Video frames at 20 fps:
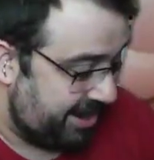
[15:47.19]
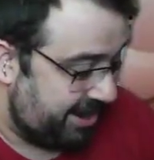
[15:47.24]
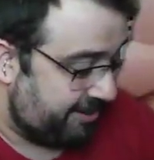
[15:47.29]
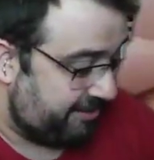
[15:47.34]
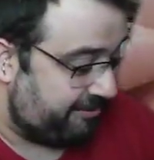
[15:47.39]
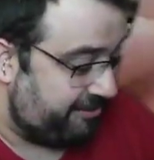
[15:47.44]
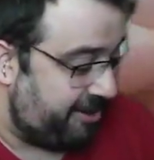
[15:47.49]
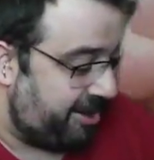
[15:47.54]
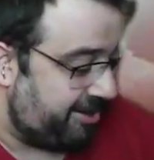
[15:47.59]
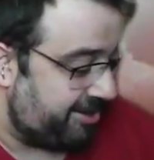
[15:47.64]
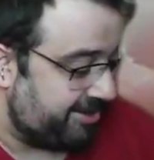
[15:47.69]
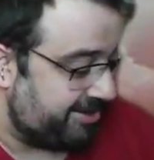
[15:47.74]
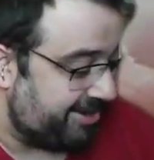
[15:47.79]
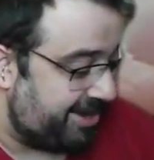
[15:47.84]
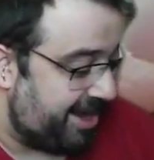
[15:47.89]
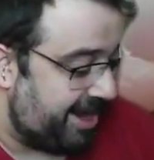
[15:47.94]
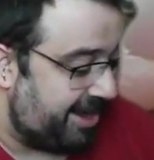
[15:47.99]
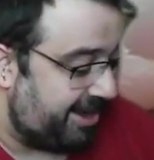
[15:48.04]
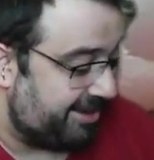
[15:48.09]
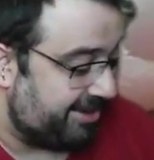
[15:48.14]

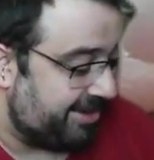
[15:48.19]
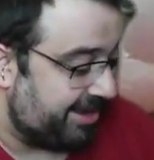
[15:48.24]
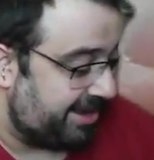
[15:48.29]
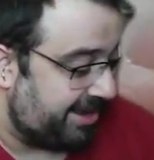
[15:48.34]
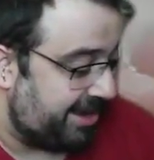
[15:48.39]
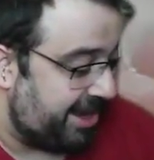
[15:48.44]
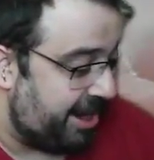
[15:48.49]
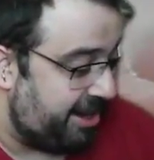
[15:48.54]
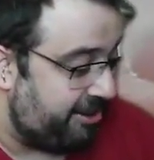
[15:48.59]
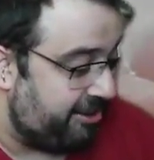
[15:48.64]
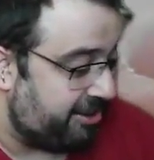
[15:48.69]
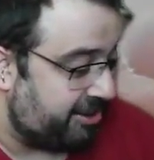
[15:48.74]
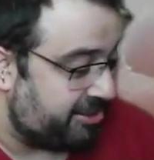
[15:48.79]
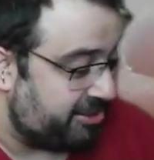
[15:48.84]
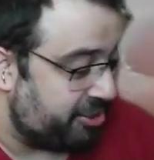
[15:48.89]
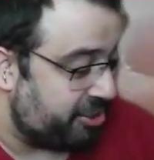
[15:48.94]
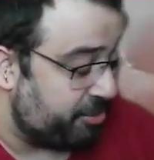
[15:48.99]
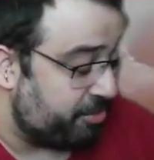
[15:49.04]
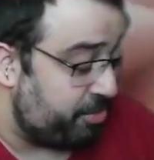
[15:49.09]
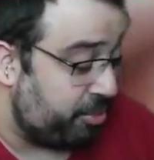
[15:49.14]
Crocodile, the
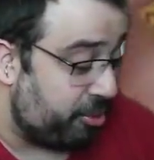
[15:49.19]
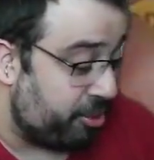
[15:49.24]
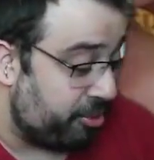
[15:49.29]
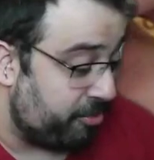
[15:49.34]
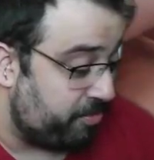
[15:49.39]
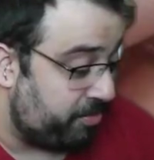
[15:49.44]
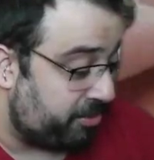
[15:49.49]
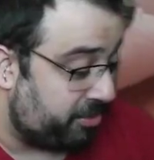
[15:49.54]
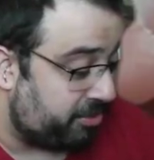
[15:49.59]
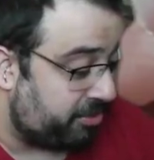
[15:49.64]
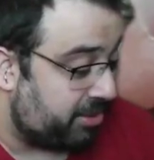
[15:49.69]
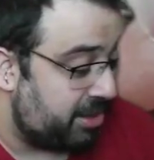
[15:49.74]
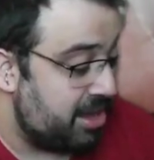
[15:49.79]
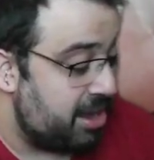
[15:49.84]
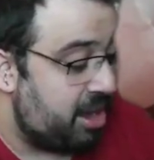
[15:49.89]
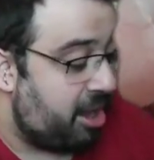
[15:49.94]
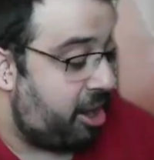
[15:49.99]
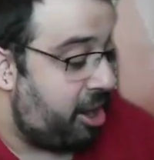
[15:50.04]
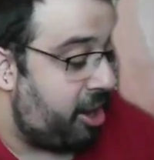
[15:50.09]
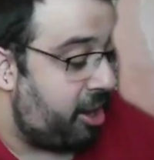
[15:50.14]
character, purple.
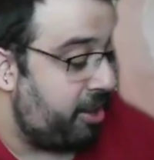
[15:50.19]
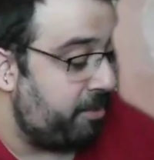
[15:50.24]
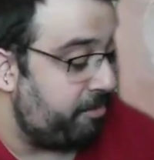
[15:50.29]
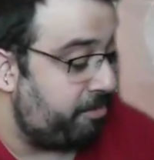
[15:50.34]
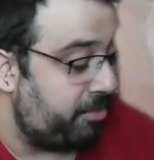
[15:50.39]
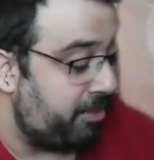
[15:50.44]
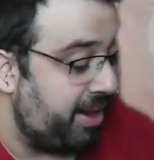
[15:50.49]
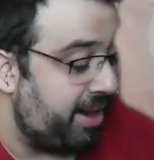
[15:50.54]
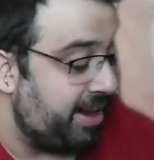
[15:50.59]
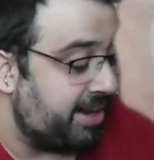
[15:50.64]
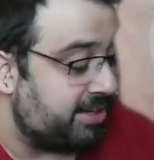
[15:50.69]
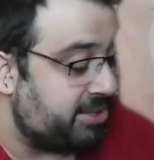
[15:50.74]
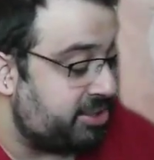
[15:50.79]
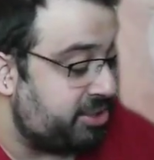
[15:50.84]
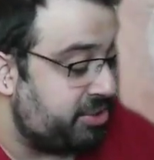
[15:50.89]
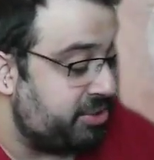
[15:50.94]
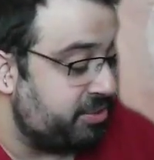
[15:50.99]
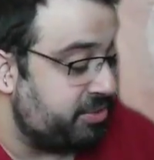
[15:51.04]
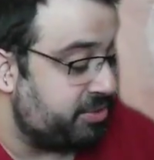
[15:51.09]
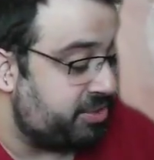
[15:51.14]
On play,
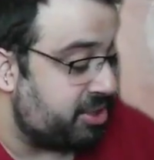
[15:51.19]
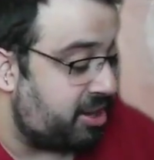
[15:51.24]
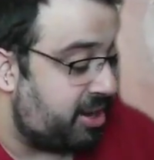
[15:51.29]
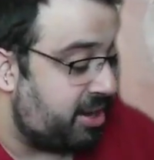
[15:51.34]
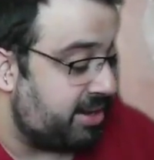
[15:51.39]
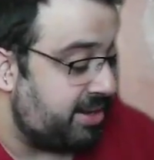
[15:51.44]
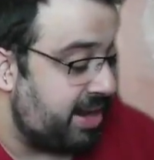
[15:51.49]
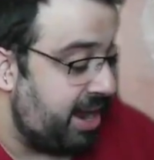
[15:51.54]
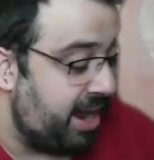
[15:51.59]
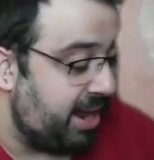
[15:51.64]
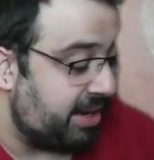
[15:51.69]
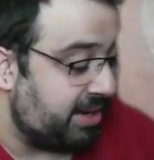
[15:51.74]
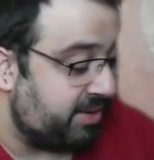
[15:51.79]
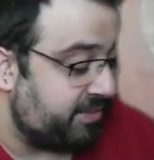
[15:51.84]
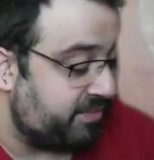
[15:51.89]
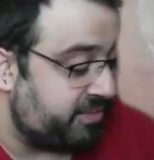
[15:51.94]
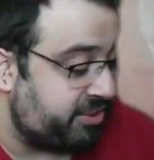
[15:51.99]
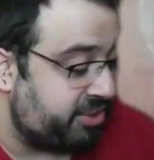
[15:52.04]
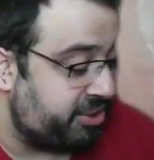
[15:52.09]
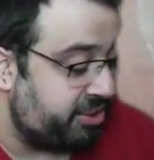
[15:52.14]
2 Dawn,
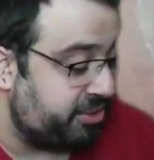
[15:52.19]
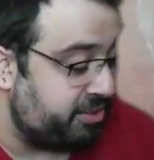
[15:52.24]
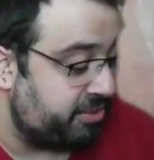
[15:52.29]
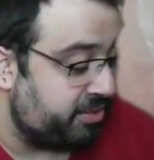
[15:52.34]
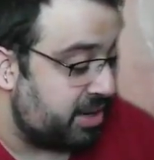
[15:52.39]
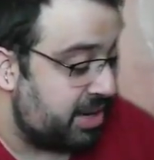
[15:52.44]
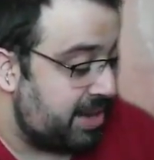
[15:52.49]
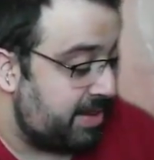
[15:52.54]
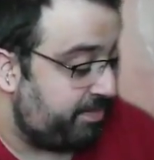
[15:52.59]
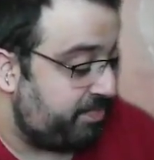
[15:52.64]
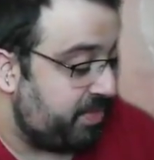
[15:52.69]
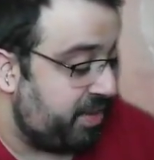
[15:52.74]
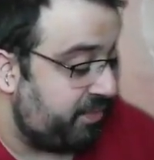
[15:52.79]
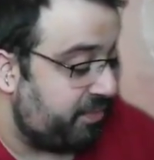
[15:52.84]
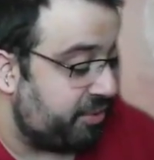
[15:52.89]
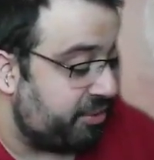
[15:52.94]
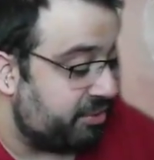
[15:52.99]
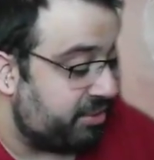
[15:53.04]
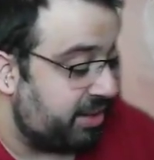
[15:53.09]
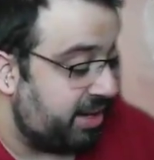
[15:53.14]
-2. If
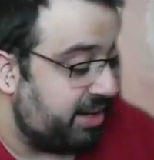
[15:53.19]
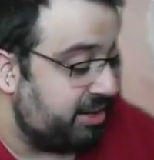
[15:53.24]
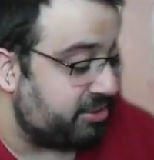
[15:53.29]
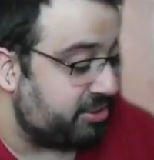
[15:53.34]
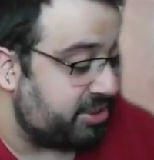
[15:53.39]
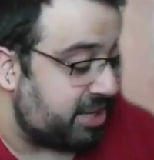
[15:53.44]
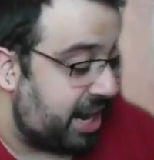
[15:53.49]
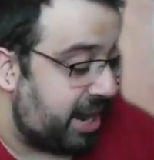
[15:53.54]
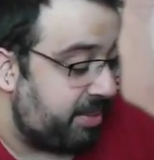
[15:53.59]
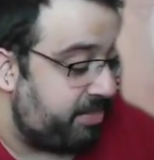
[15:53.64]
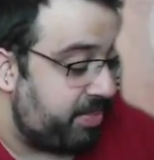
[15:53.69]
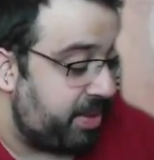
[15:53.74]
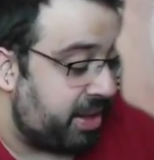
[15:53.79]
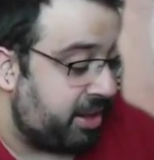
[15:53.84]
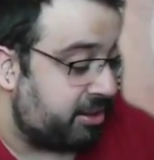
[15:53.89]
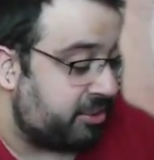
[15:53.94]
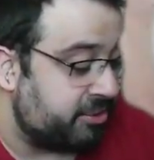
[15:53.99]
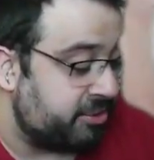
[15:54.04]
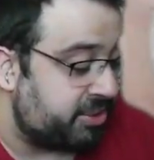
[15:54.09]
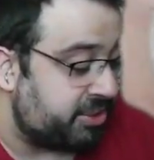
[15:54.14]
your leader type
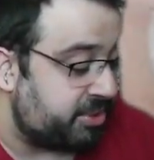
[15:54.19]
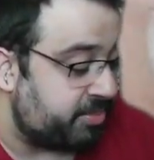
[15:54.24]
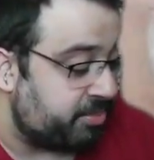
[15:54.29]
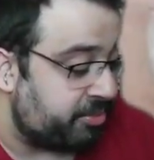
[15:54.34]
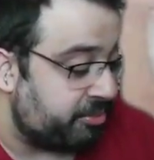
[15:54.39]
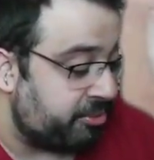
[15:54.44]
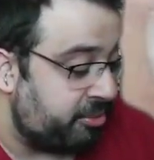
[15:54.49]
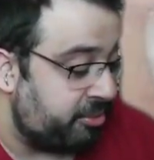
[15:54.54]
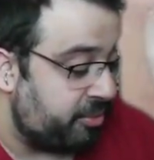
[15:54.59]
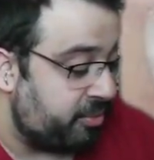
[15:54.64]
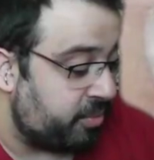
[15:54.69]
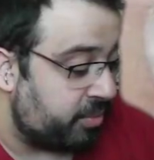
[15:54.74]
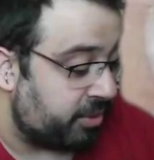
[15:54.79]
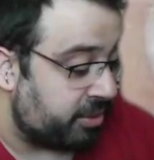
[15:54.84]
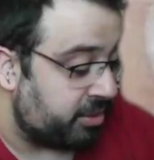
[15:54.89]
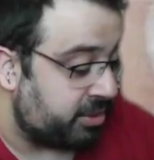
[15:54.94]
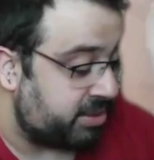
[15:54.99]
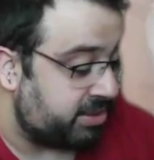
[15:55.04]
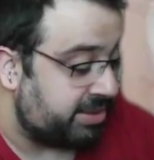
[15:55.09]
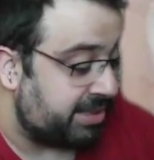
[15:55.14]
includes the Baroque
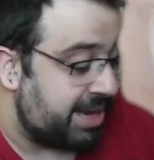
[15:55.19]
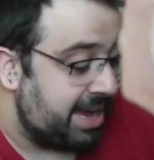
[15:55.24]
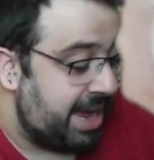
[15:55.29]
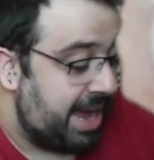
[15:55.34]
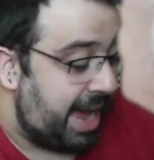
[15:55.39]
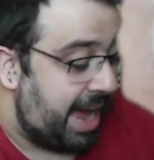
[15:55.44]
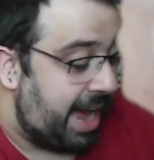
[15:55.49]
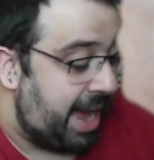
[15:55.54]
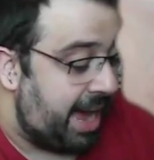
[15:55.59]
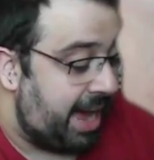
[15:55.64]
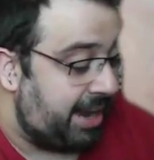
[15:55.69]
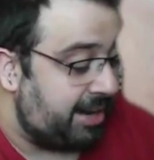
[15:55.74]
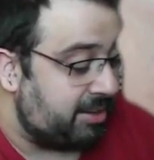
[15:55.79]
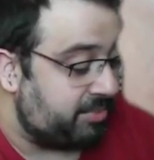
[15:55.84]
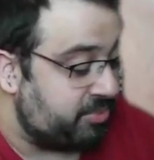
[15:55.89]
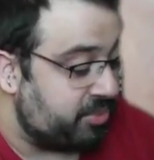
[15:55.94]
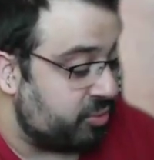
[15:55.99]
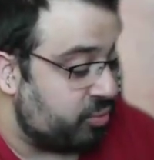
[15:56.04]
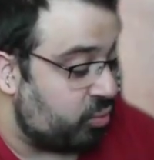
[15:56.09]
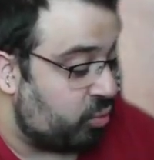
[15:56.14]
works, add up
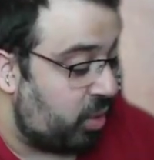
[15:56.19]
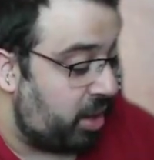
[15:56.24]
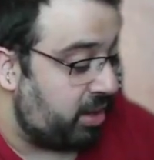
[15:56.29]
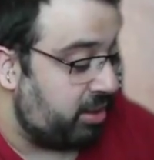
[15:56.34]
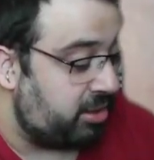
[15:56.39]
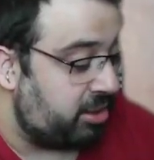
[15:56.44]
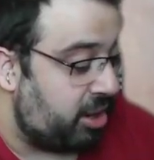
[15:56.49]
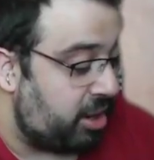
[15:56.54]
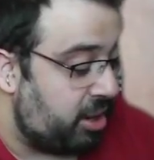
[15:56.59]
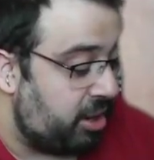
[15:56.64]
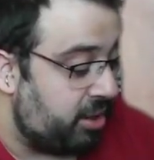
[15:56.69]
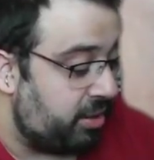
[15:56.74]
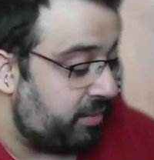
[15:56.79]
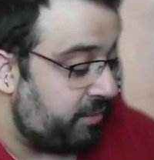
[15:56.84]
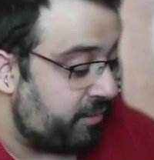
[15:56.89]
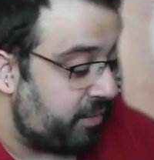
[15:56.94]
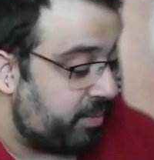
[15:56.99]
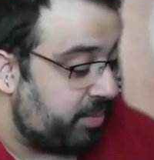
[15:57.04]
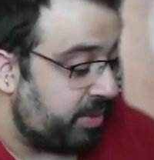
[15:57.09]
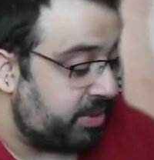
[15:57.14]
to 1 card
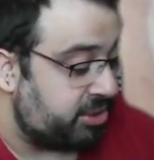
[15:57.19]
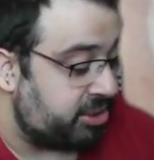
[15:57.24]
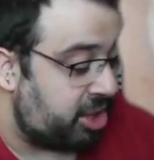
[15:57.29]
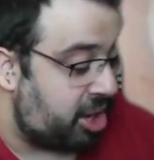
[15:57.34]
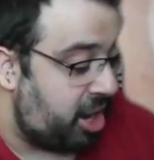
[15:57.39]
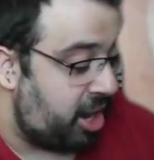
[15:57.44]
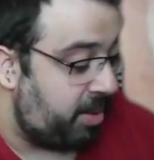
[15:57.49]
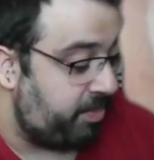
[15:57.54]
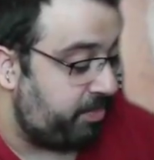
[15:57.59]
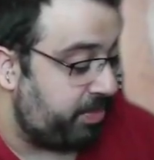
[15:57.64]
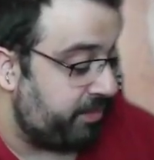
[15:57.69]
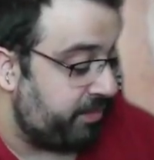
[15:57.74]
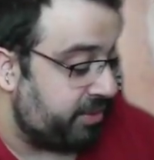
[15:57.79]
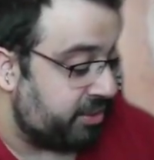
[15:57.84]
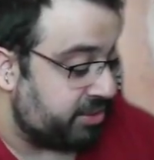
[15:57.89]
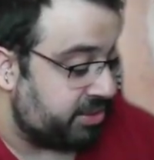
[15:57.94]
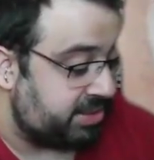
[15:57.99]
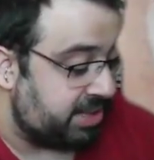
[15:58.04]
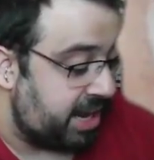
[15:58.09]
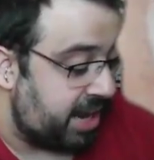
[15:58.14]
from the top of your
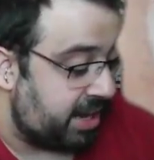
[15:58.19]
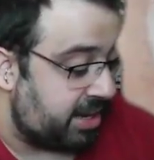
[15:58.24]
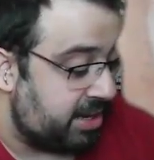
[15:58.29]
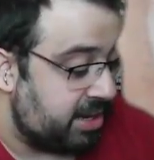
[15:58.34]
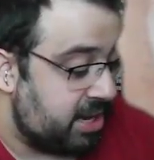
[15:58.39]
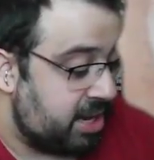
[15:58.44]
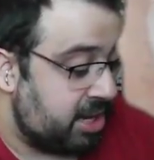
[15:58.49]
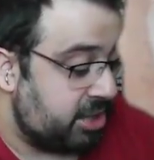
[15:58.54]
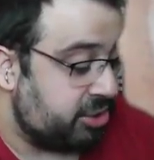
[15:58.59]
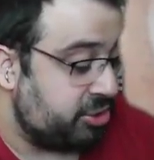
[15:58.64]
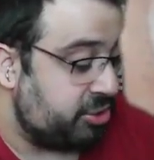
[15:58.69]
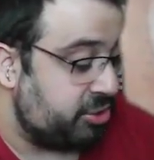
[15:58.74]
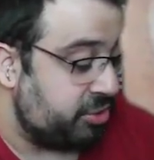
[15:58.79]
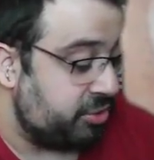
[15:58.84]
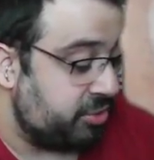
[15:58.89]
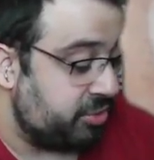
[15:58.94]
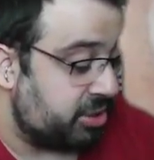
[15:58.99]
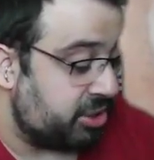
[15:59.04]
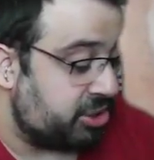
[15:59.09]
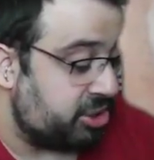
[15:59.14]
deck
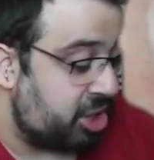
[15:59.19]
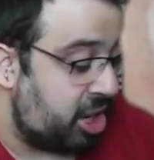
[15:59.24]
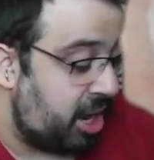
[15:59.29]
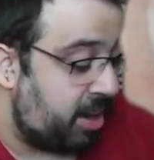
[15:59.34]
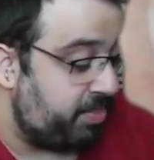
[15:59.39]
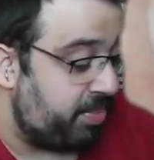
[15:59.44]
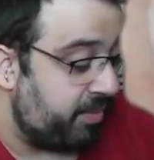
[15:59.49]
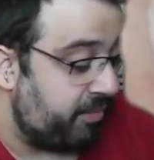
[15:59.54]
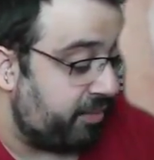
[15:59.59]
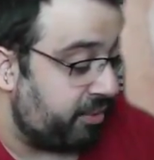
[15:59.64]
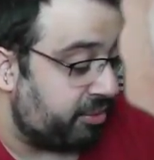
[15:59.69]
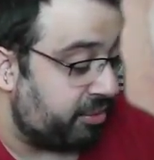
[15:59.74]
to the top of your